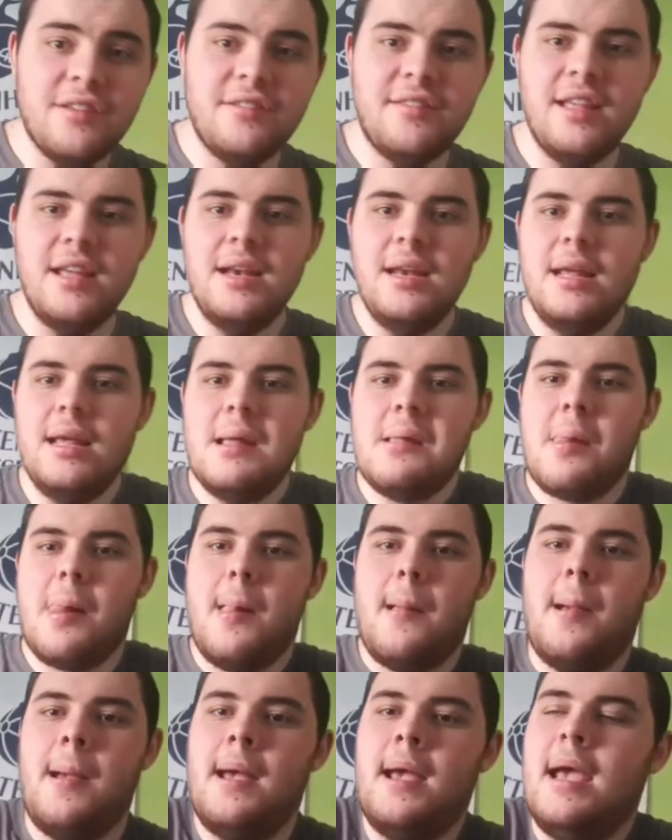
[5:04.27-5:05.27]
Justin,
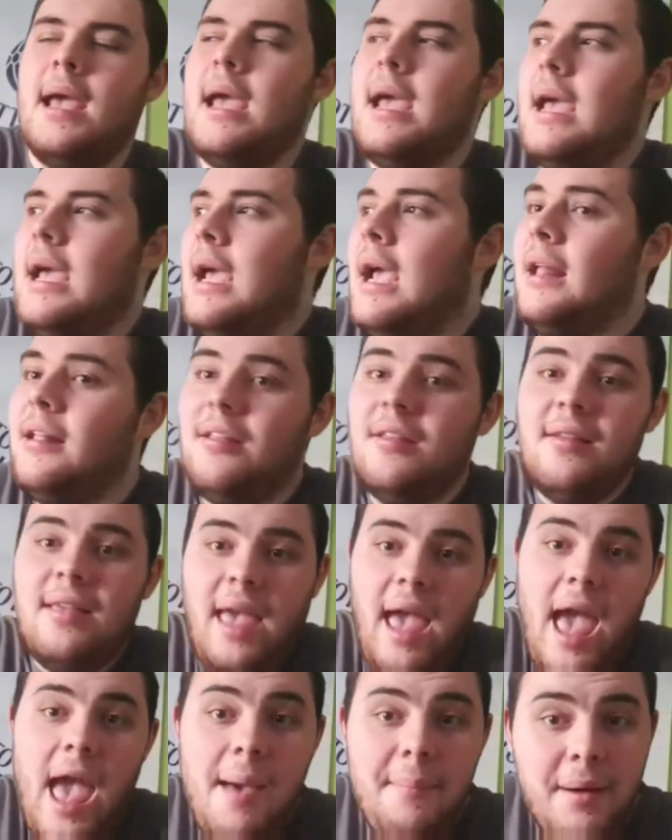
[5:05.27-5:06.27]
he
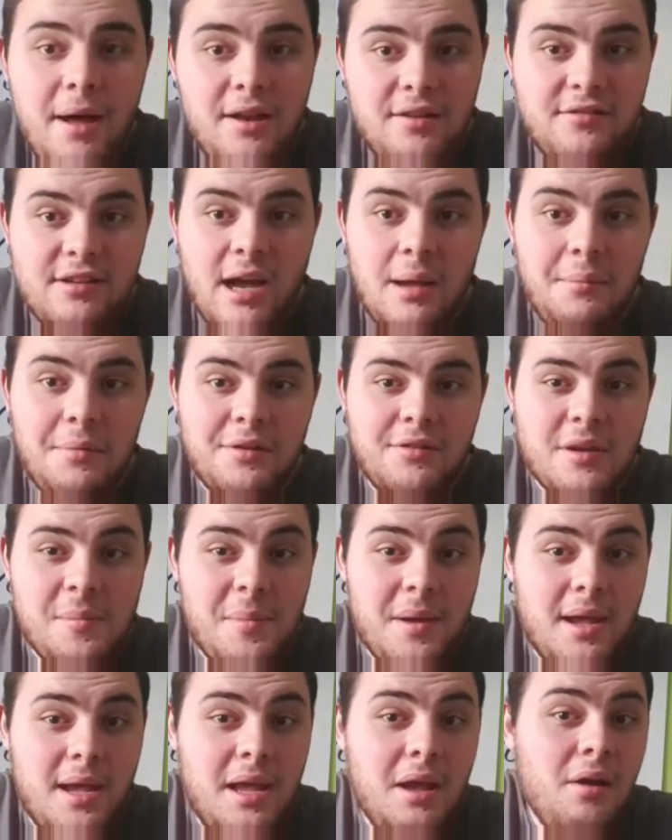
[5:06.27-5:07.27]
doesn't care about the
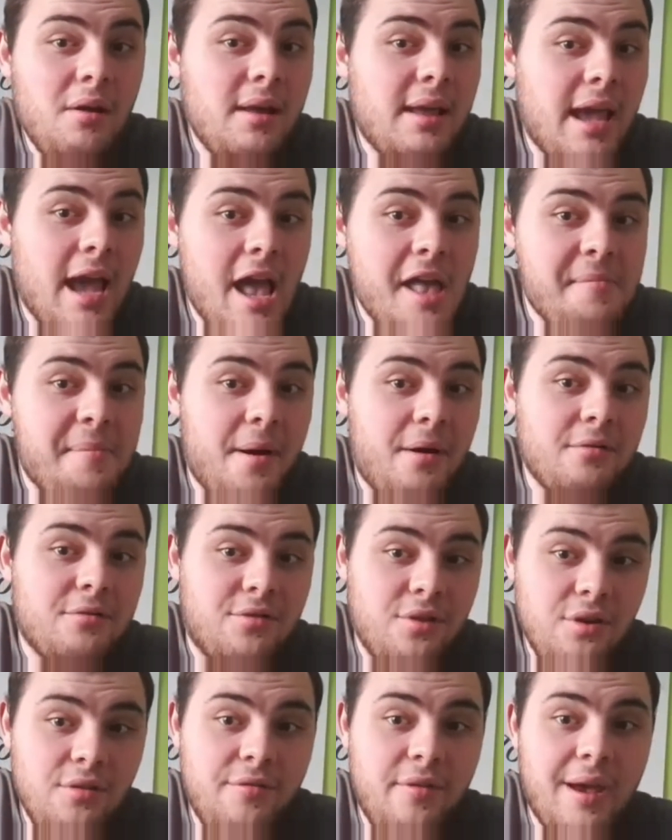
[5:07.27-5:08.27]
championship. He only cares
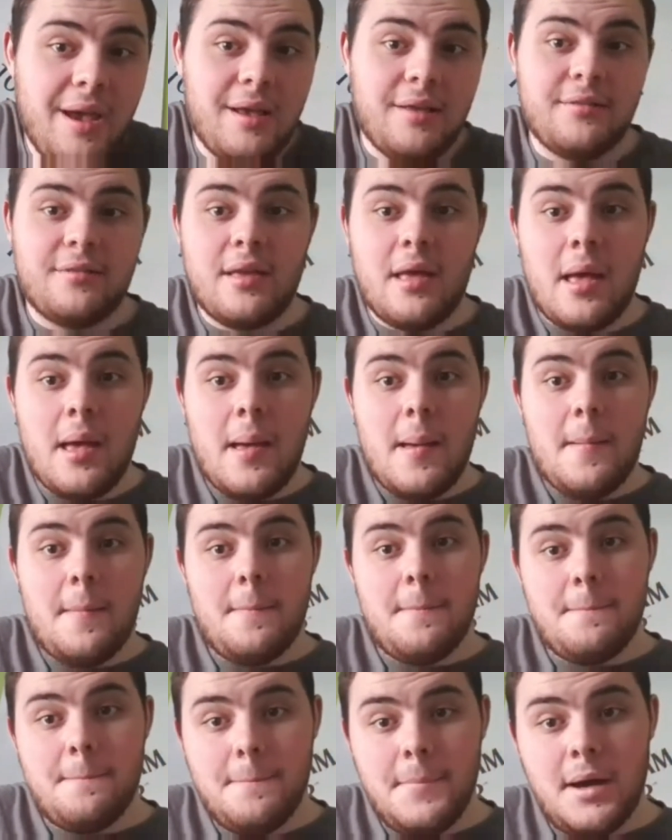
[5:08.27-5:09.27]
about two things:
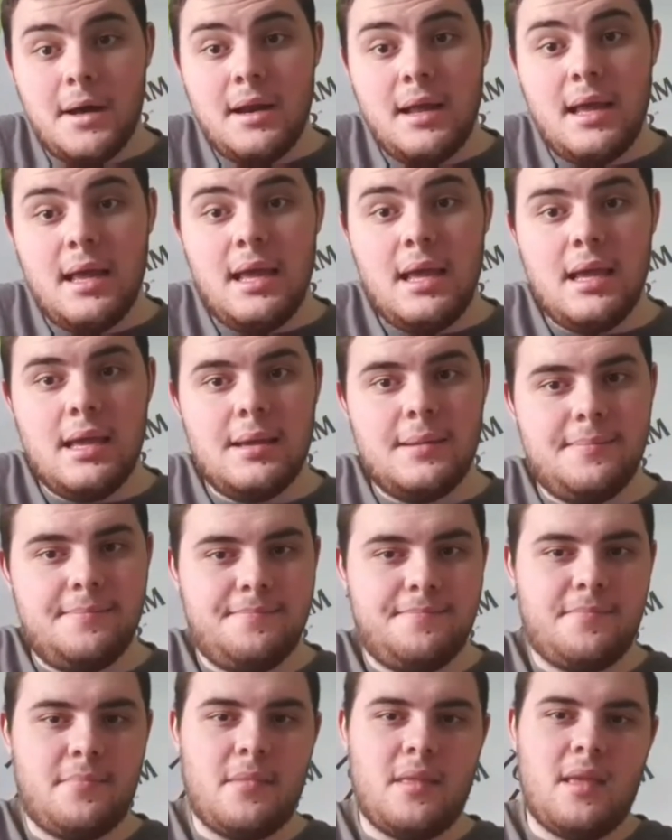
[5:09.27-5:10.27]
money
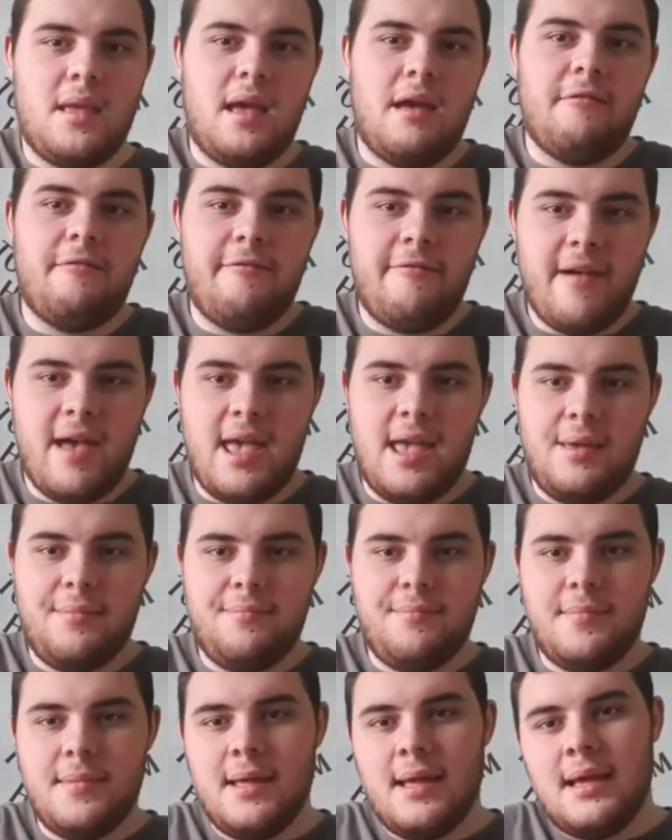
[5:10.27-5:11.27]
and
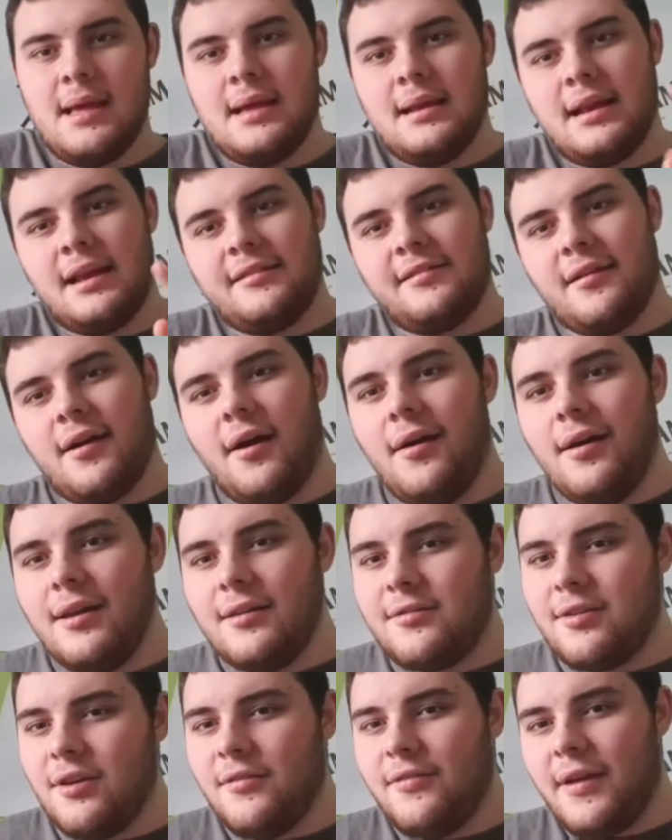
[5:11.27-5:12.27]
fame. That's the
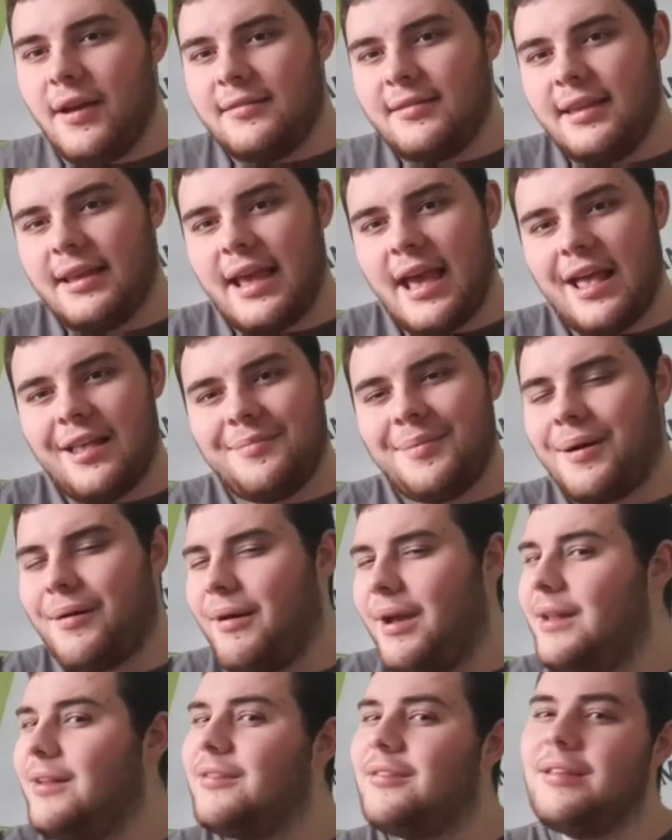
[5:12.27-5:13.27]
only two things he cares
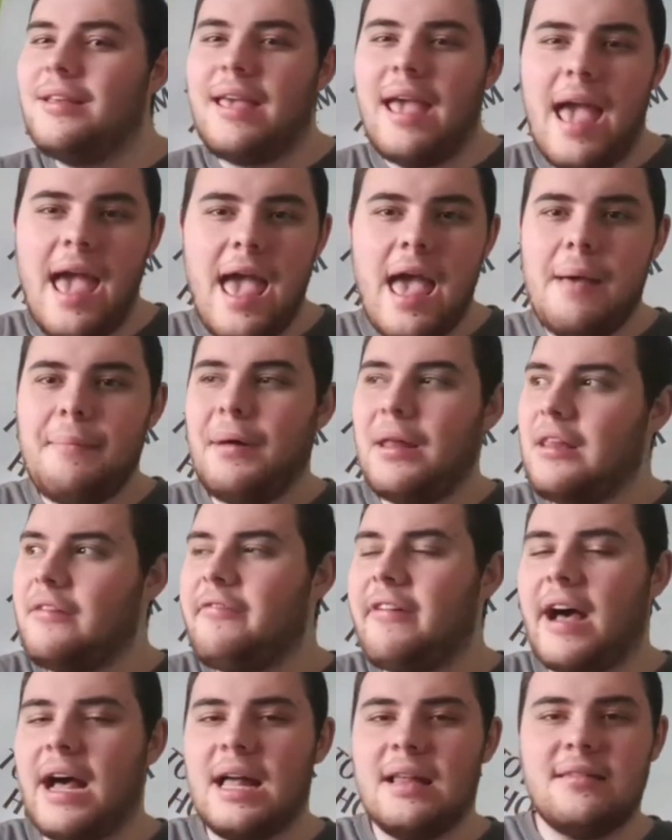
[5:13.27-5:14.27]
about. He doesn't care about
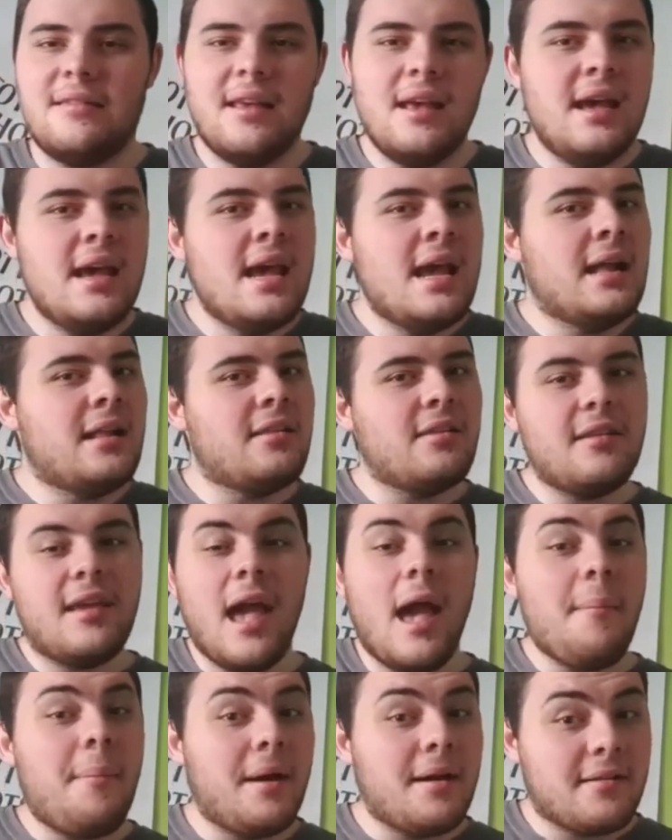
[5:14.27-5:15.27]
the fans. He
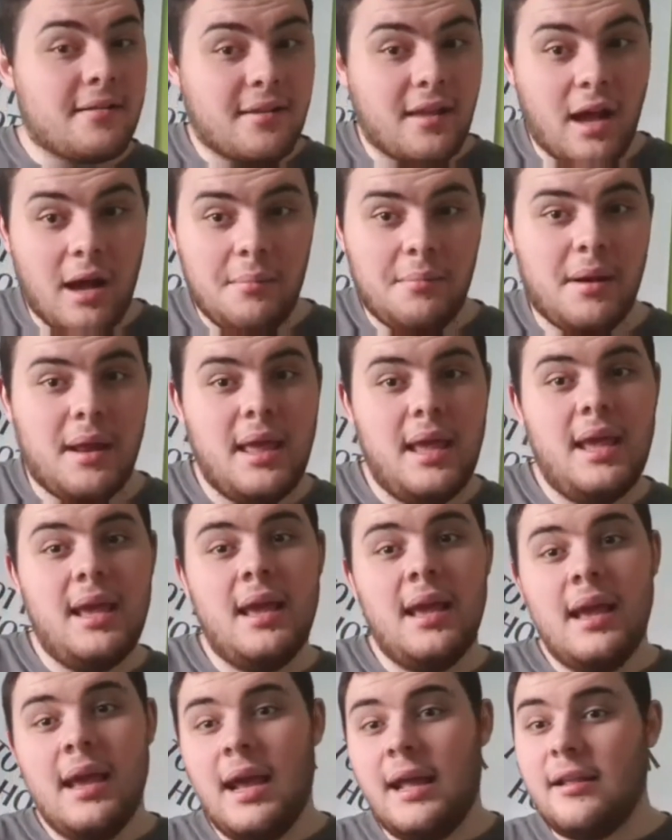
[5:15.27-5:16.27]
doesn't care about this
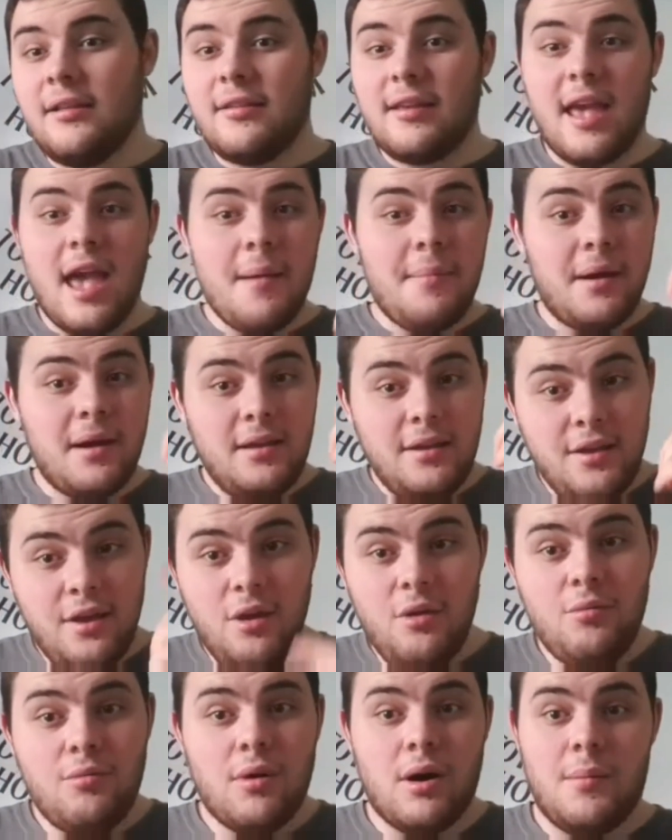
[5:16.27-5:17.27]
company. He doesn't care about
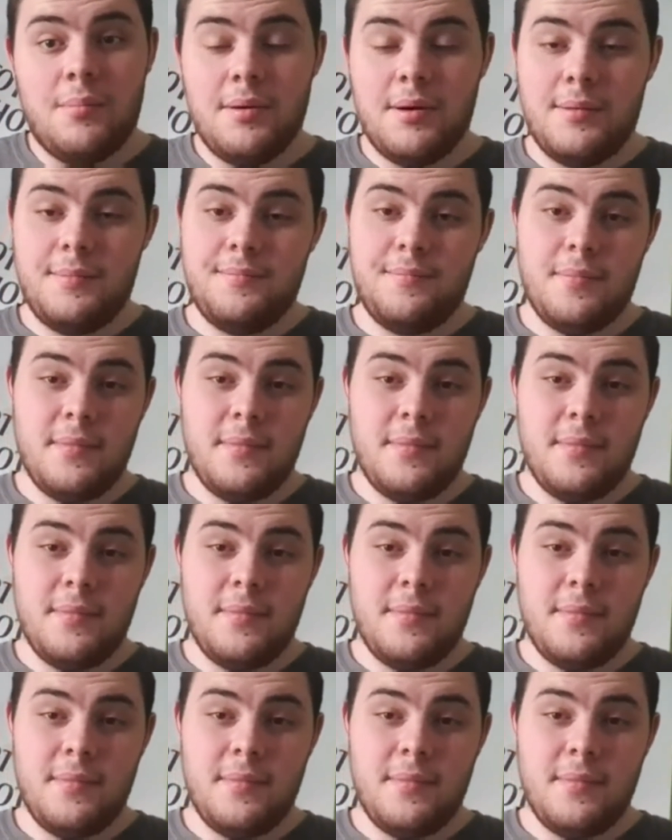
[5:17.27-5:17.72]
you, Wob.